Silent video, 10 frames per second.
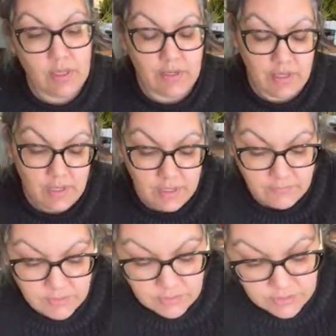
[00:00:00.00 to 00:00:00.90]
And I
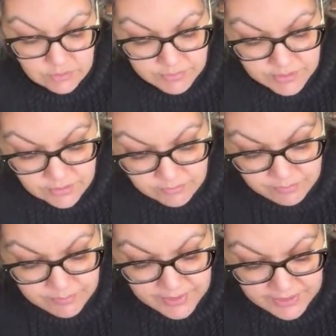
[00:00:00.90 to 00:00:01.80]
have a little bit of
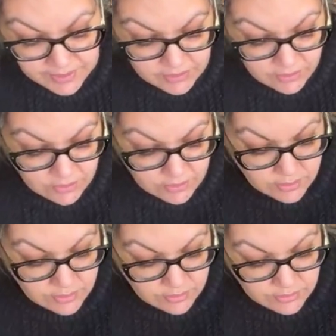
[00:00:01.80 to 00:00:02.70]
paint on
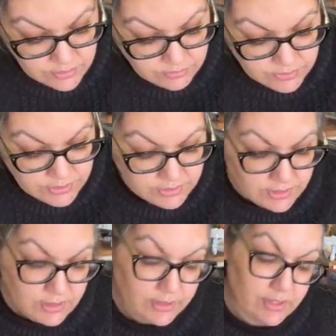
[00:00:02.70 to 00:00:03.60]
here, so we're just
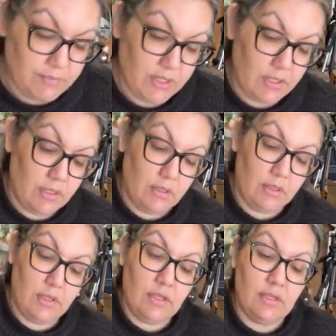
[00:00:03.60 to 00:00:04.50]
going to come in.
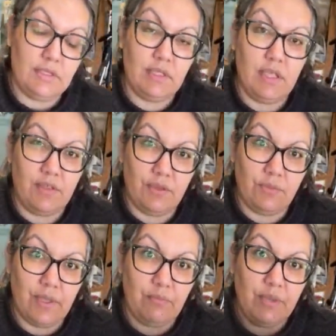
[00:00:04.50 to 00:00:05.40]
See how the
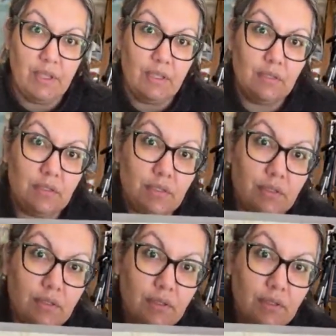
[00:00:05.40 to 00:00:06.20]
wet paint?